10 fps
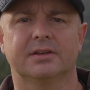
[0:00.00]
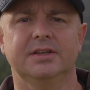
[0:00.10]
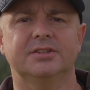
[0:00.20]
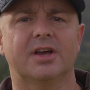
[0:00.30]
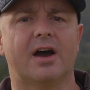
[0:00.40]

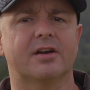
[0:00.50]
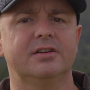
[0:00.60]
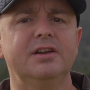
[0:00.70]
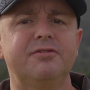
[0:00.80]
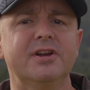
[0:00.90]
These are
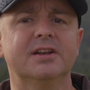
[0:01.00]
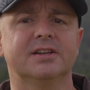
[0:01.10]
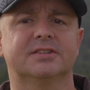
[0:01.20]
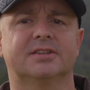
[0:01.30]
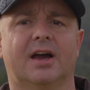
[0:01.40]

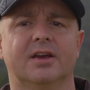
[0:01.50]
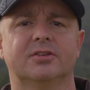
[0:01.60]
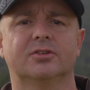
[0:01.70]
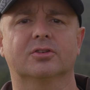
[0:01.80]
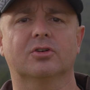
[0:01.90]
differently
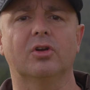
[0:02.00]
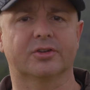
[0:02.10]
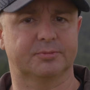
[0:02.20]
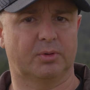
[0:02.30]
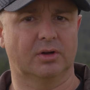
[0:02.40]
sized
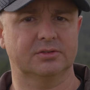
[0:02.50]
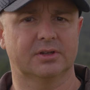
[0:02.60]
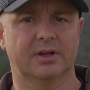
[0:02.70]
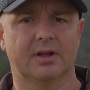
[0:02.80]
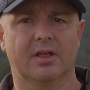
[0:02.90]
color spots
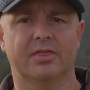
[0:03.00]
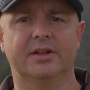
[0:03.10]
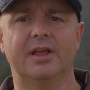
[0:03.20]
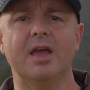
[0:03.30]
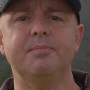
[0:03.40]

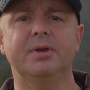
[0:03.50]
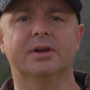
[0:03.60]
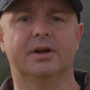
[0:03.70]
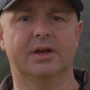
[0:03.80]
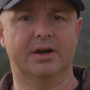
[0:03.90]
that
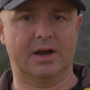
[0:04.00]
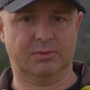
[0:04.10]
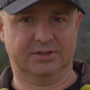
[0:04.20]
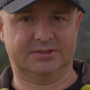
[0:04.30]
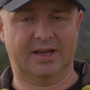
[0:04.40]
appear
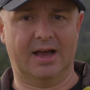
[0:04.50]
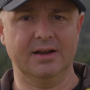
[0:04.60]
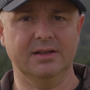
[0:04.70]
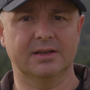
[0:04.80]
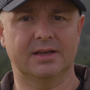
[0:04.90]
around the
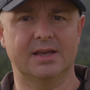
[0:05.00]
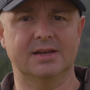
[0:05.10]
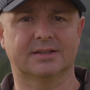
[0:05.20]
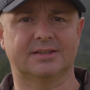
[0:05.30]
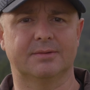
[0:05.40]
sun,
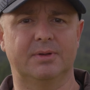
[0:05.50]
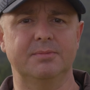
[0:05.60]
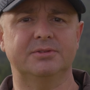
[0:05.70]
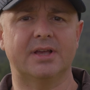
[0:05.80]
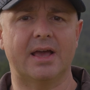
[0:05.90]
in the
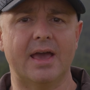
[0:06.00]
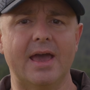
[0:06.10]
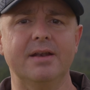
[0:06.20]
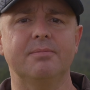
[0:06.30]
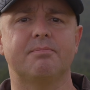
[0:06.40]
sunbeams,
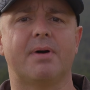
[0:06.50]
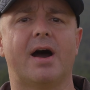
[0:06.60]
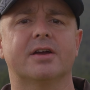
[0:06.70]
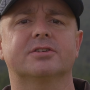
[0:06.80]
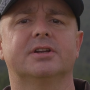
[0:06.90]
and
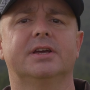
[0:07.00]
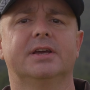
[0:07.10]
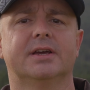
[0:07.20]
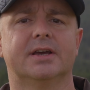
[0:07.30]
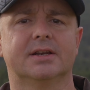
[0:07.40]
partially
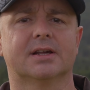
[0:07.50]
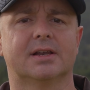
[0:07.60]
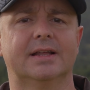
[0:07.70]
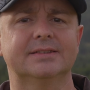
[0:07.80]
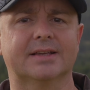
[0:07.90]
in the
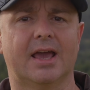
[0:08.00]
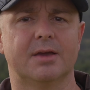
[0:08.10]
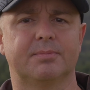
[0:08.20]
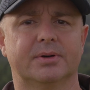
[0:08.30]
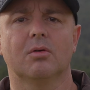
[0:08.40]

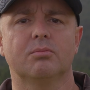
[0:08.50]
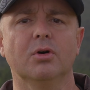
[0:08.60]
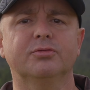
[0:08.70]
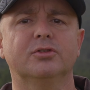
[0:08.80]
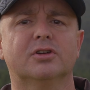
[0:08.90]
landscape.
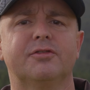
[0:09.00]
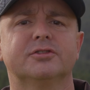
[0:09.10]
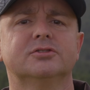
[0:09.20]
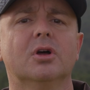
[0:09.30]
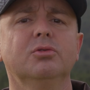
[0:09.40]
Most
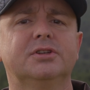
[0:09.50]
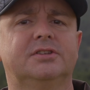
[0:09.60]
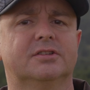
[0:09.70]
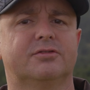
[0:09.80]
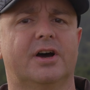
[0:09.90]
photographers notice
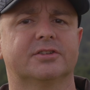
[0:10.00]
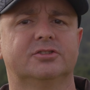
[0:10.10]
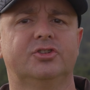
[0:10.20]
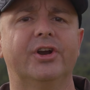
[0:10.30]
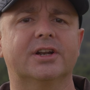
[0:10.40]
these flares
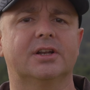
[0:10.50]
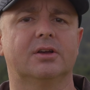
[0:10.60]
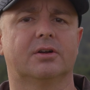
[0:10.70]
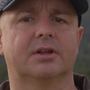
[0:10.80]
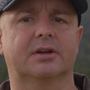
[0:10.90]

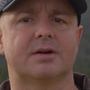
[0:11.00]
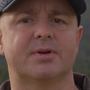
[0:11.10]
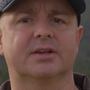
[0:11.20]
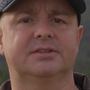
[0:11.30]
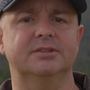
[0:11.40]
directly on the
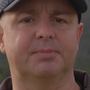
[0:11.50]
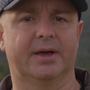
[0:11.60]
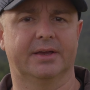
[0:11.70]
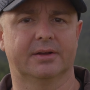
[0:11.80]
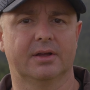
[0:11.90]
camera's
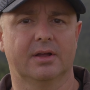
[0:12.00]
display.